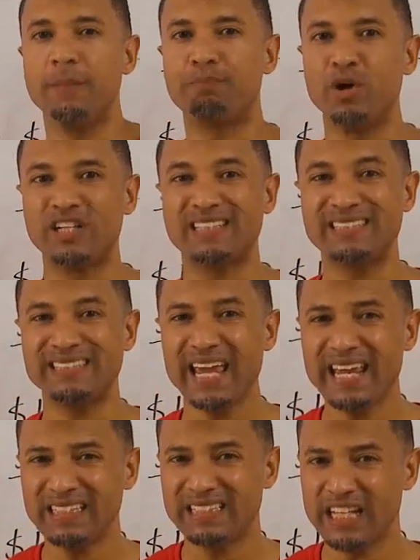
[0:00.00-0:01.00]
the
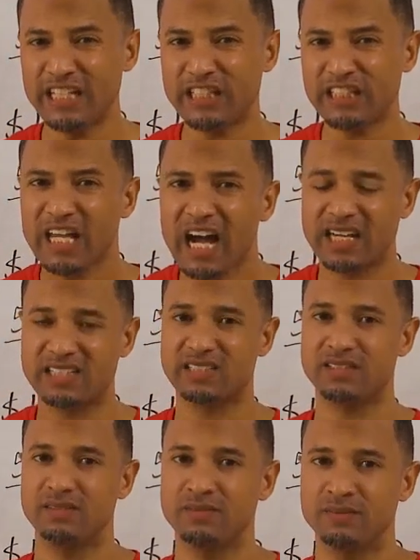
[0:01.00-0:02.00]
percentage
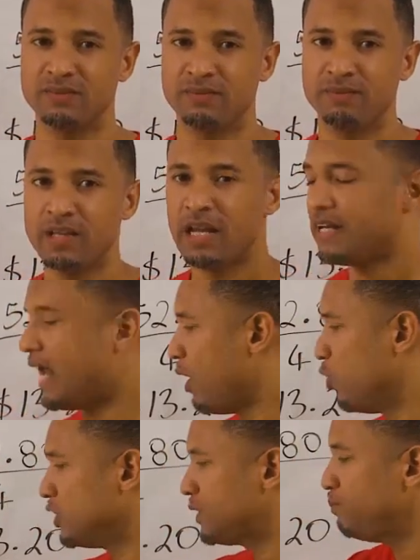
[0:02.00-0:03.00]
tax
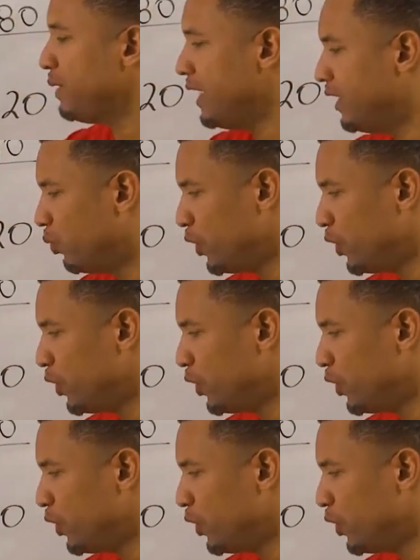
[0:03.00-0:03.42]
that was paid.